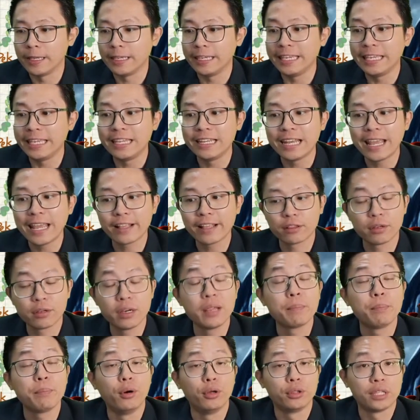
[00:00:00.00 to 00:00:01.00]

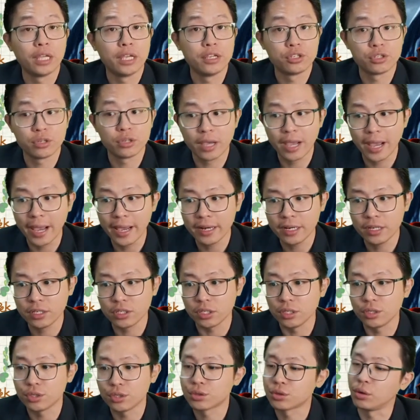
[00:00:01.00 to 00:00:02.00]
electric potential
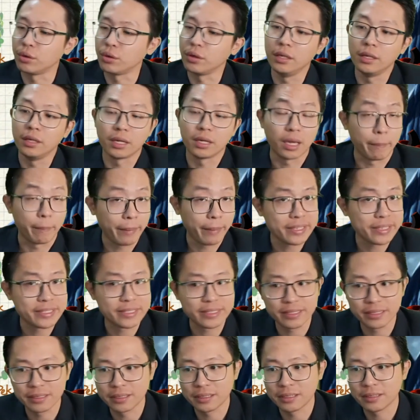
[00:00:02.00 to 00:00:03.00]
energy stored in the
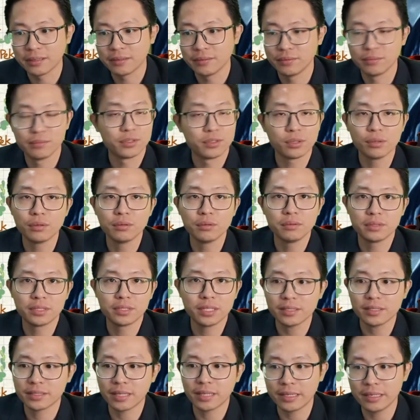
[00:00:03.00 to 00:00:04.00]
capacitor. So
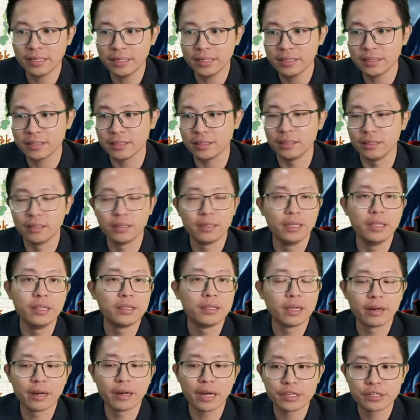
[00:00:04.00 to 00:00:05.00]
just that easy
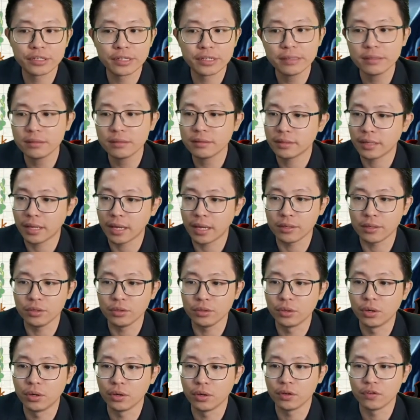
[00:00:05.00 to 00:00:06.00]
integration, and you
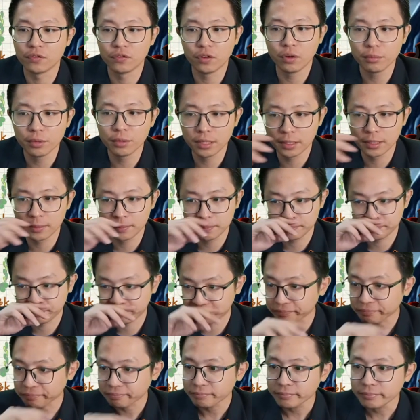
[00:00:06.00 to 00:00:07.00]
got the formula,
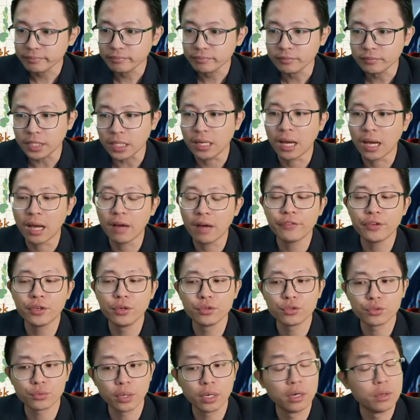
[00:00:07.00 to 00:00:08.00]
half Q
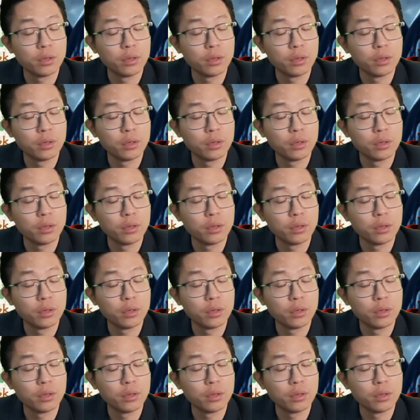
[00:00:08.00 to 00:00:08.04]
squared